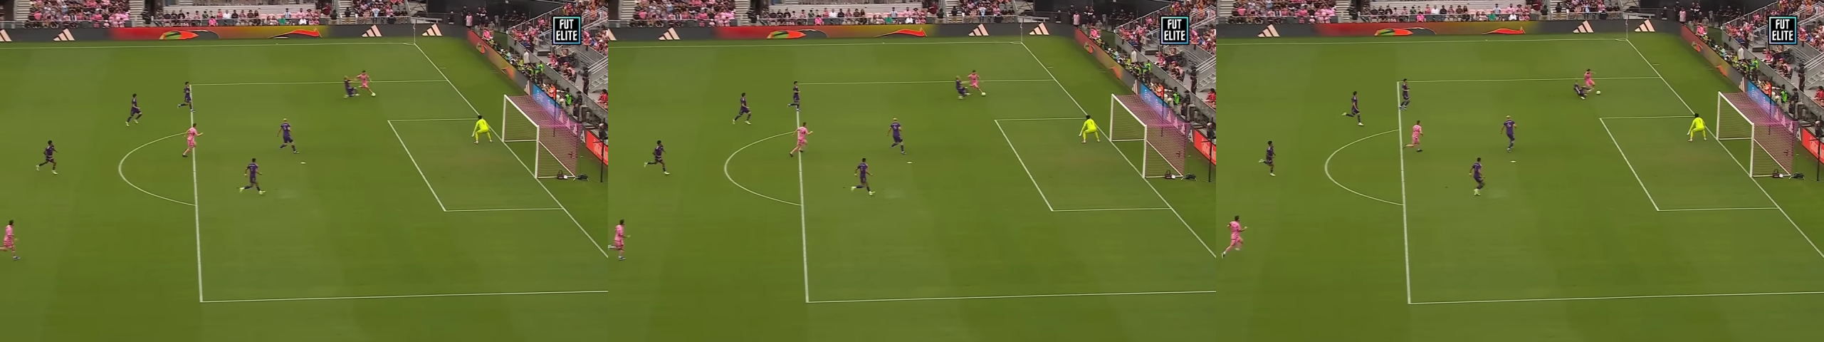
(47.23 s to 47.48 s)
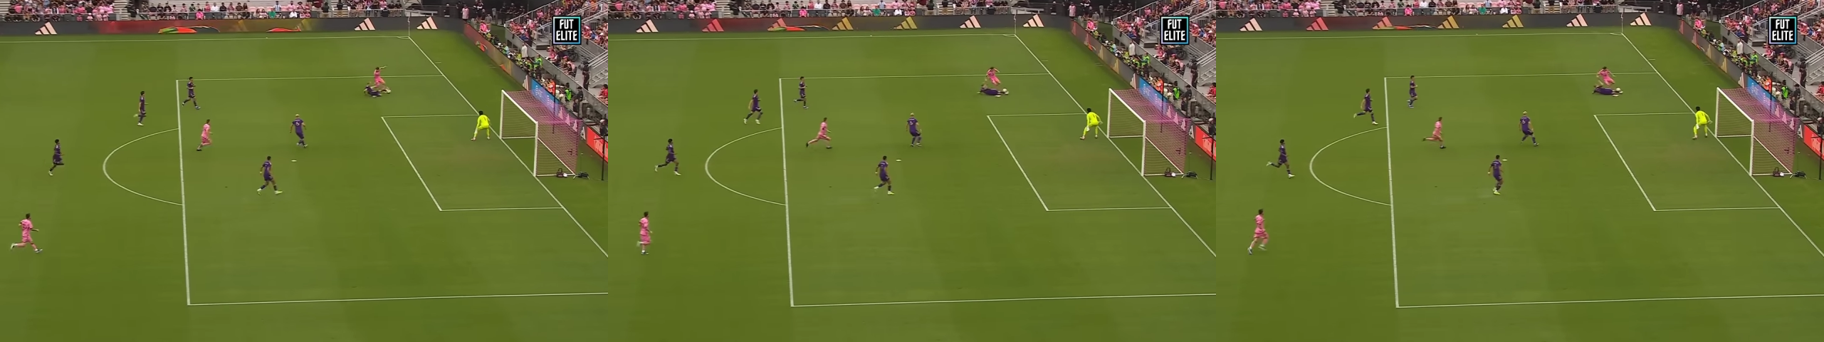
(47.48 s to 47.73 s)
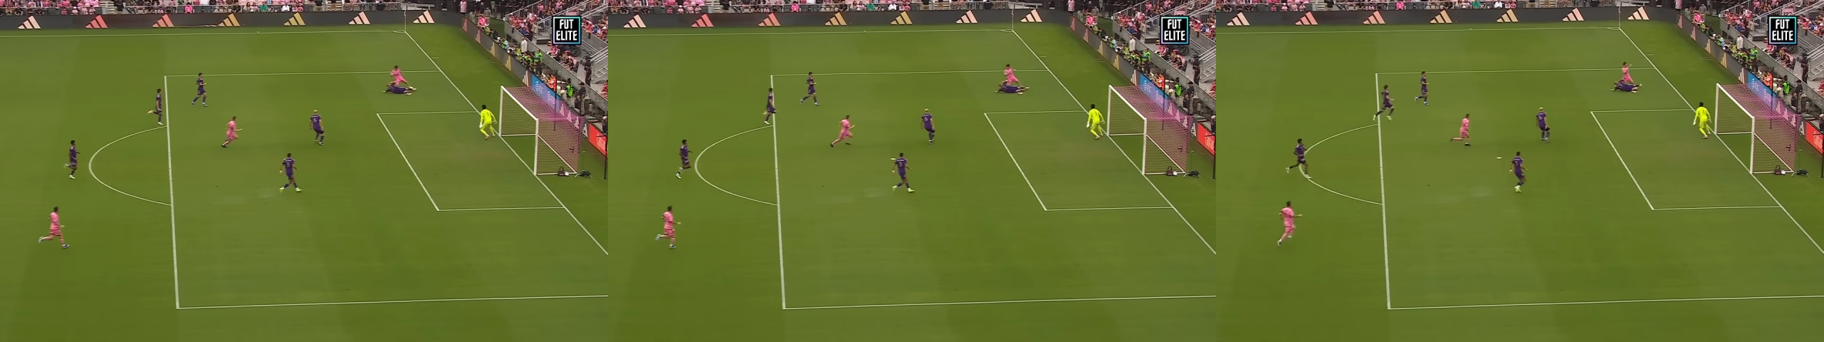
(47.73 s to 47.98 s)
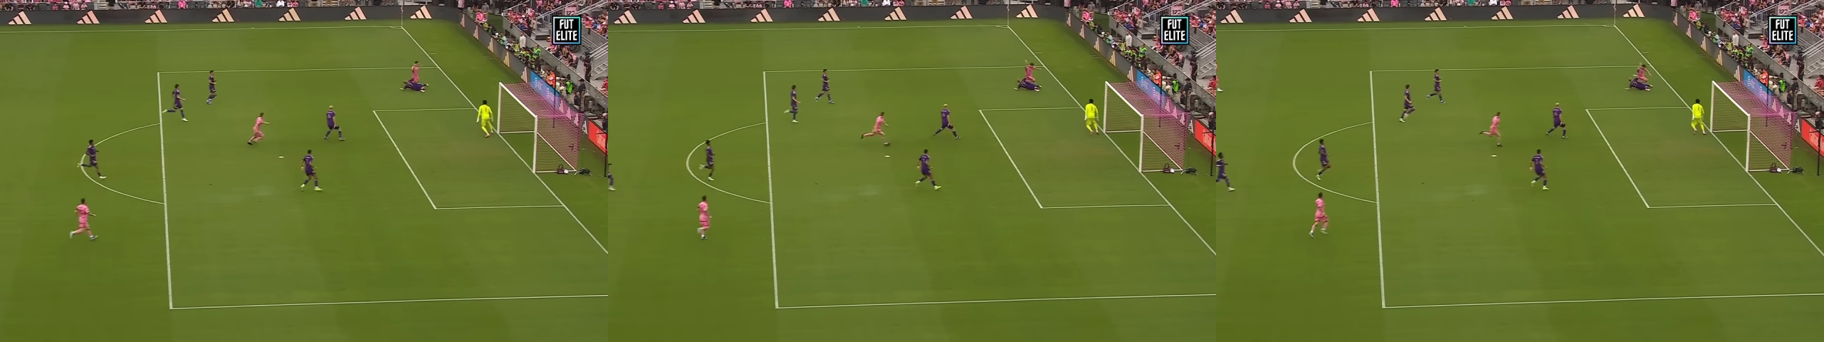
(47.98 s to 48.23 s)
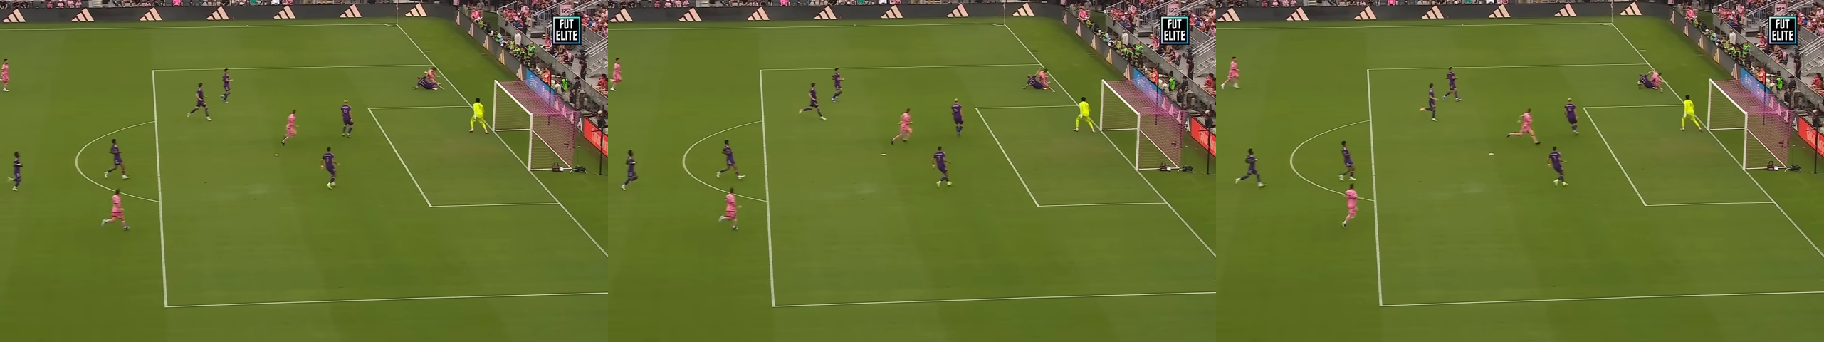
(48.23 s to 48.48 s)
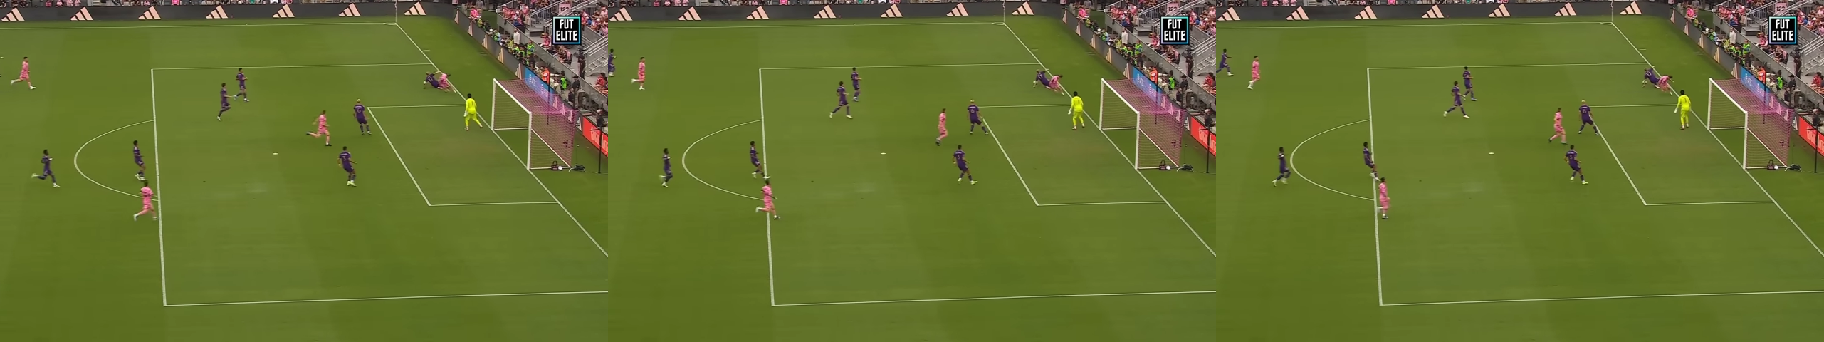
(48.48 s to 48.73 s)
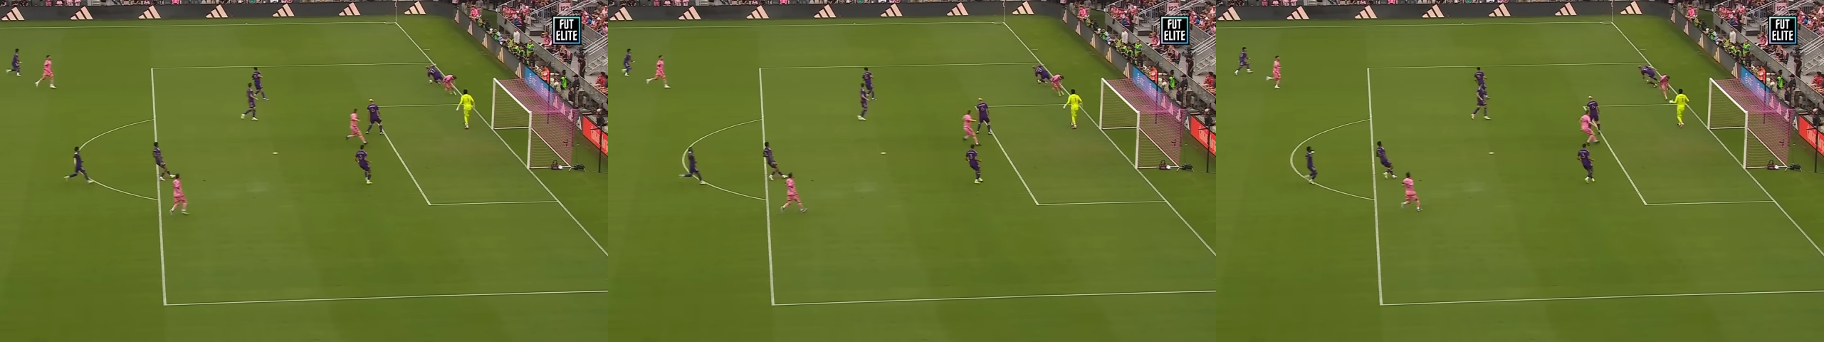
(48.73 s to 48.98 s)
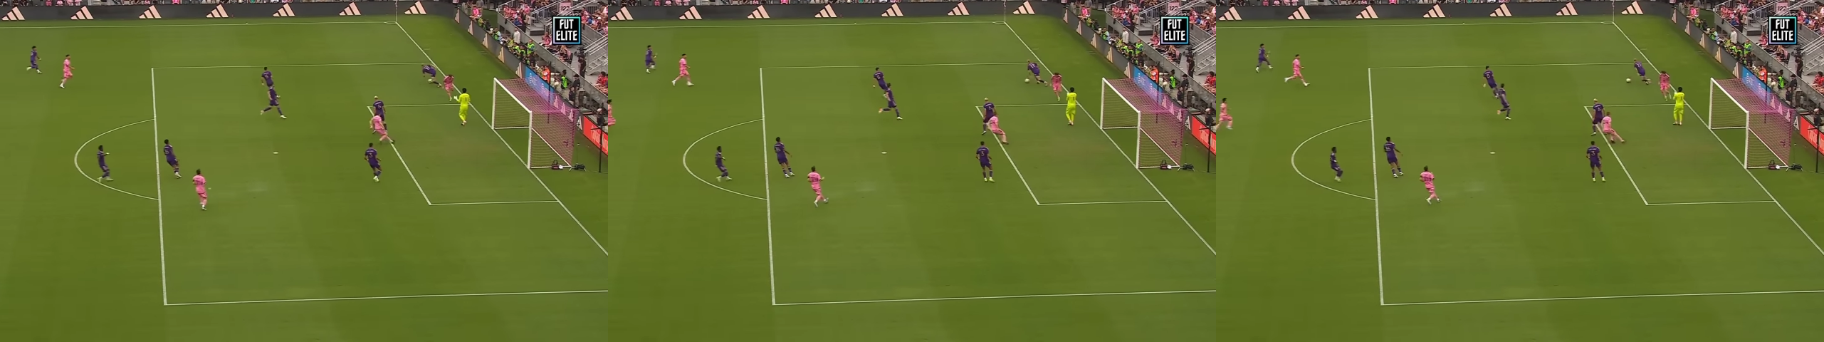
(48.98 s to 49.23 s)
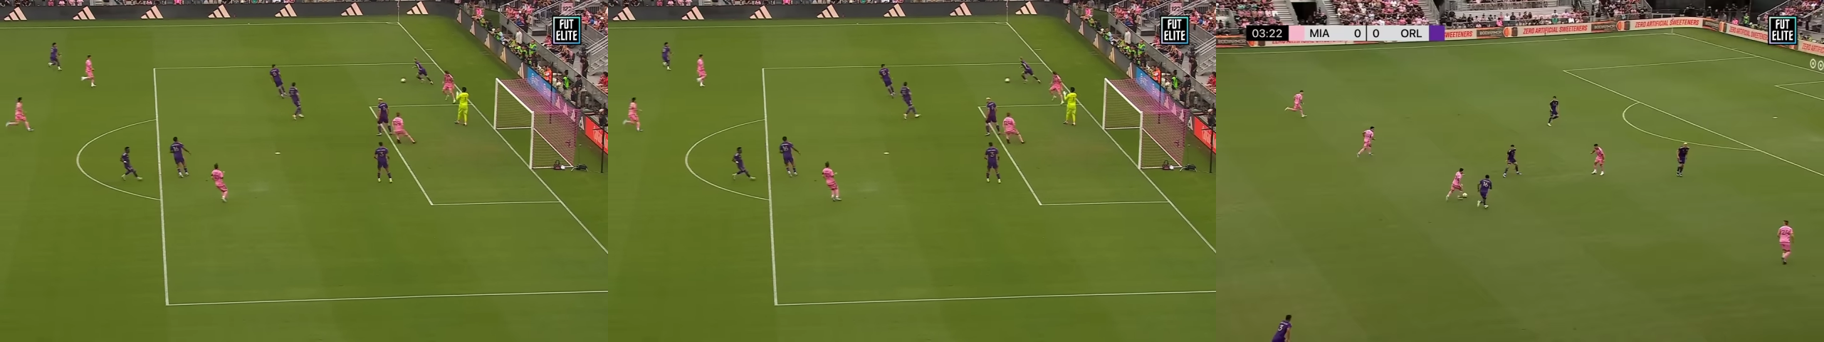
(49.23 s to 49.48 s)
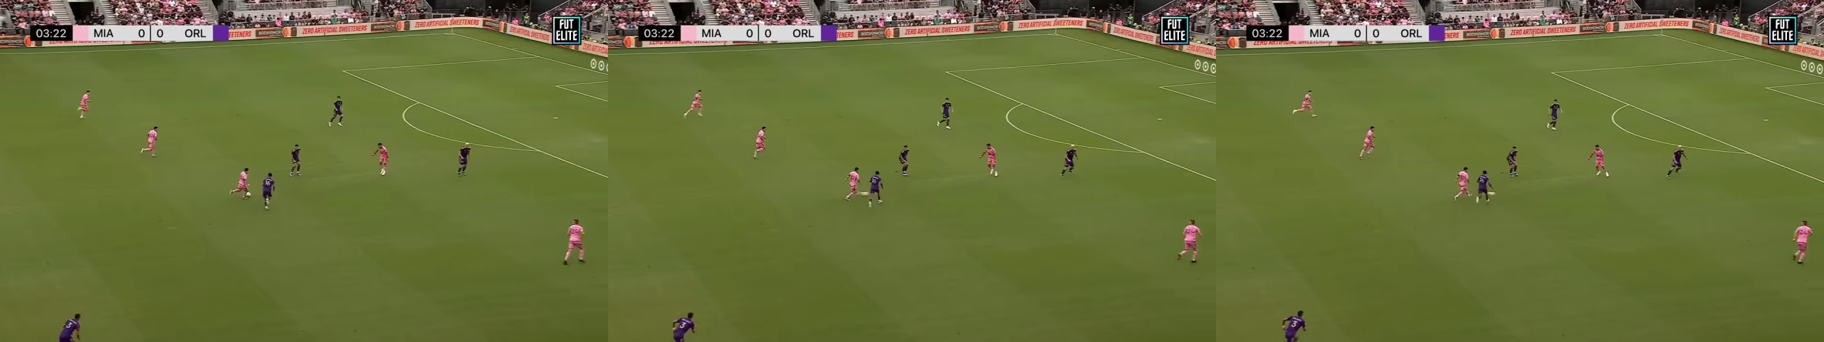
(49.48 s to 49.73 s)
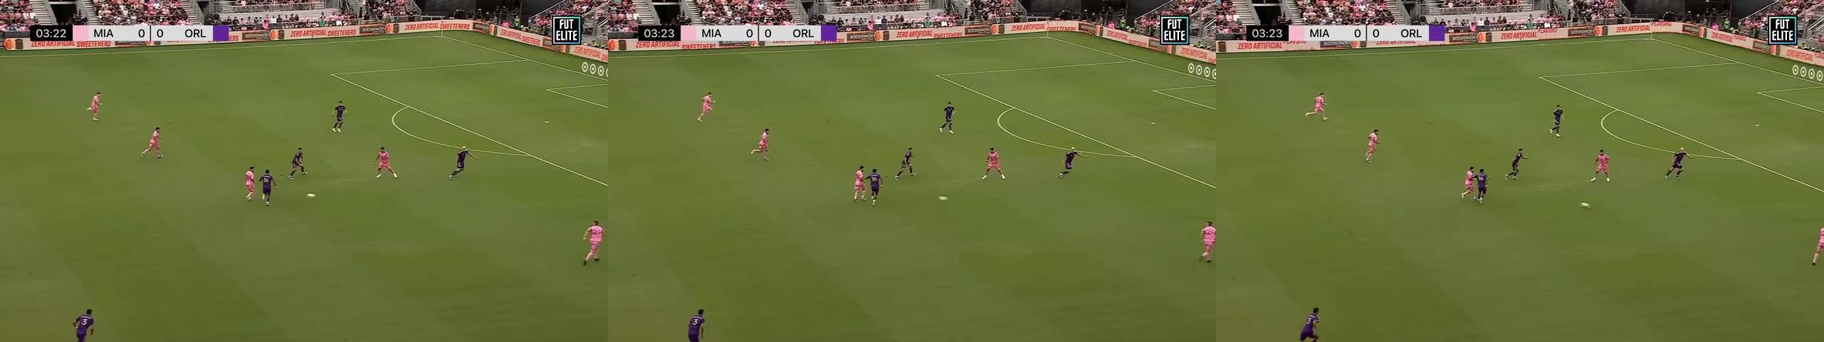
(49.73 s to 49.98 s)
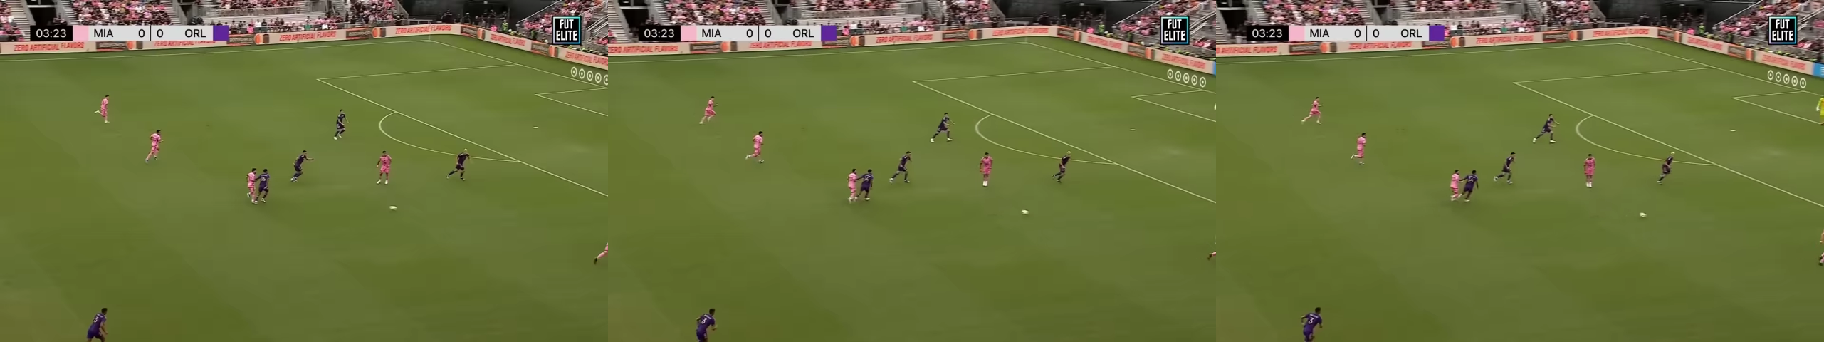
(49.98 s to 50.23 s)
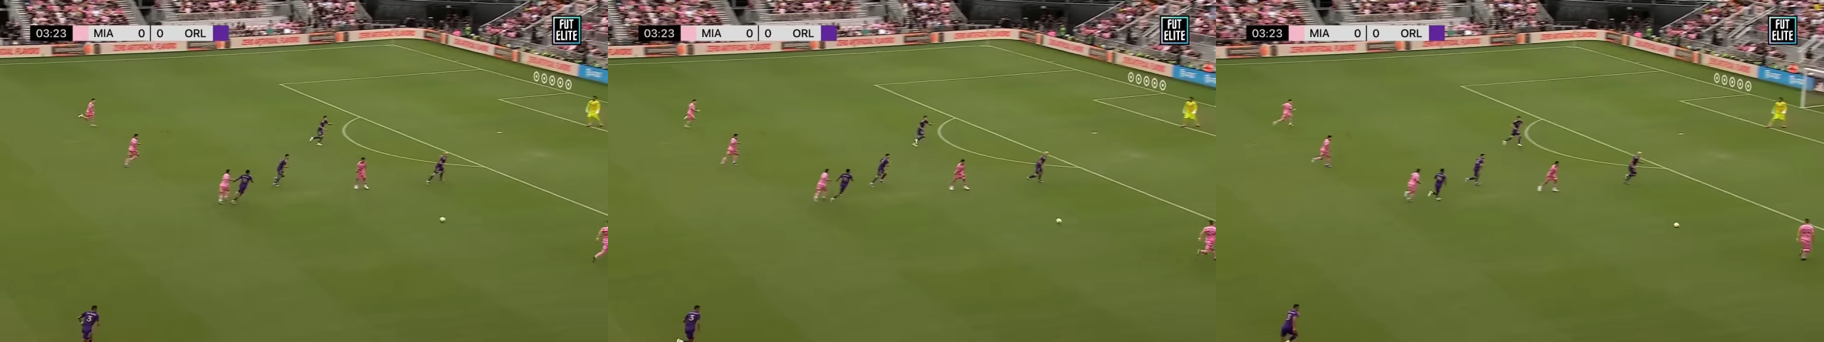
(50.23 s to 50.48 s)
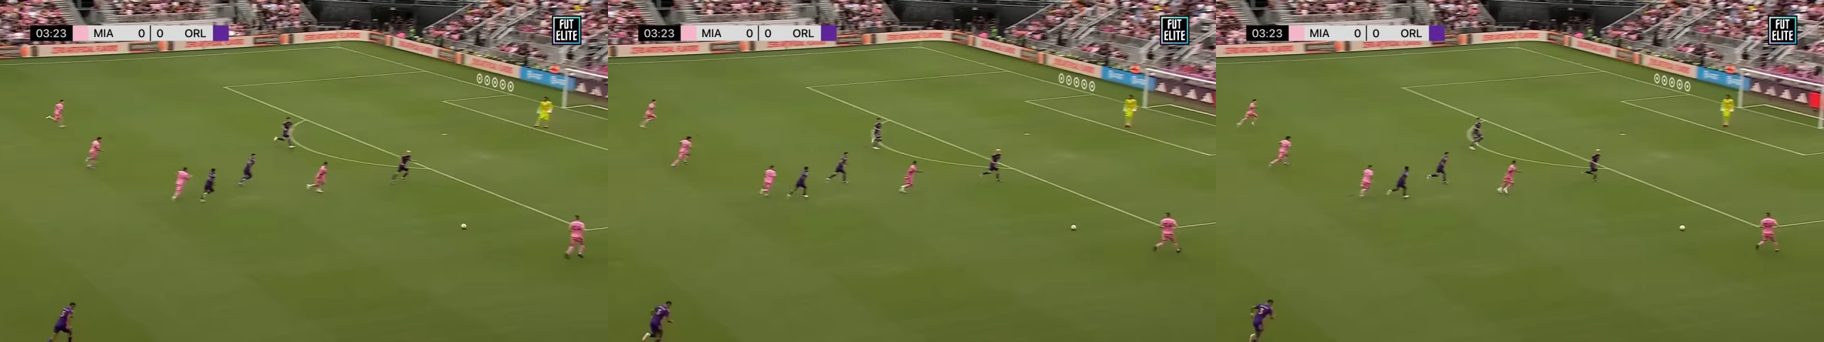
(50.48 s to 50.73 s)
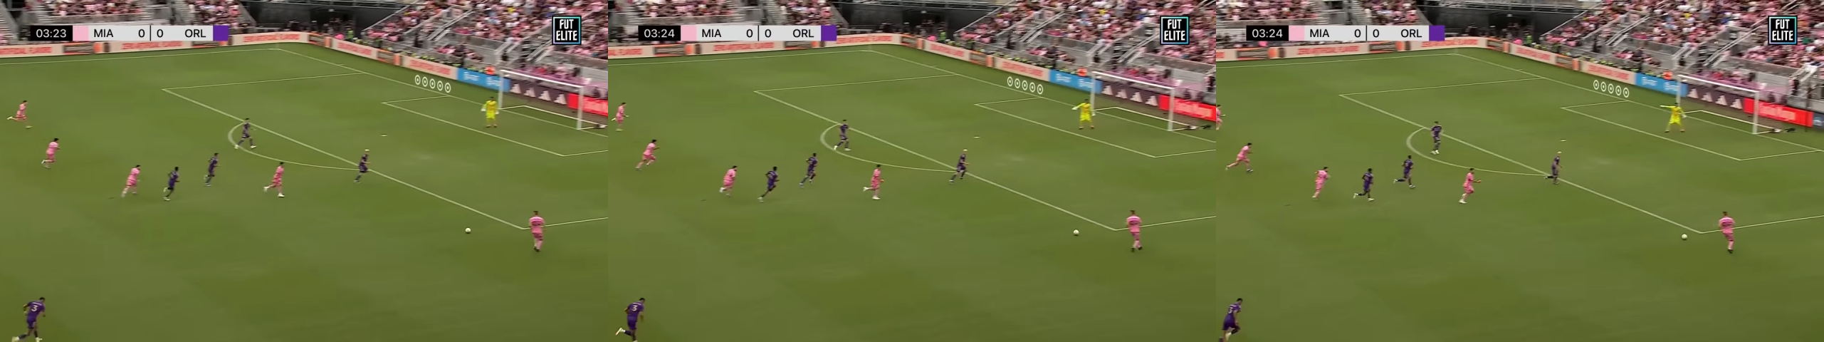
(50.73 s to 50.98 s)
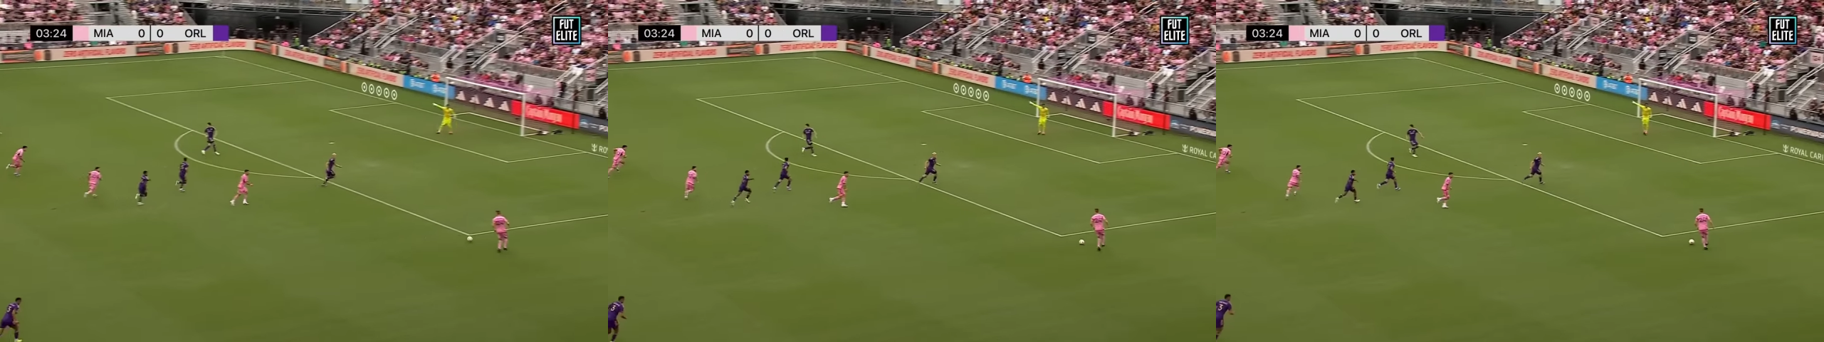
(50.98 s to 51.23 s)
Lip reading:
(no speaker visible)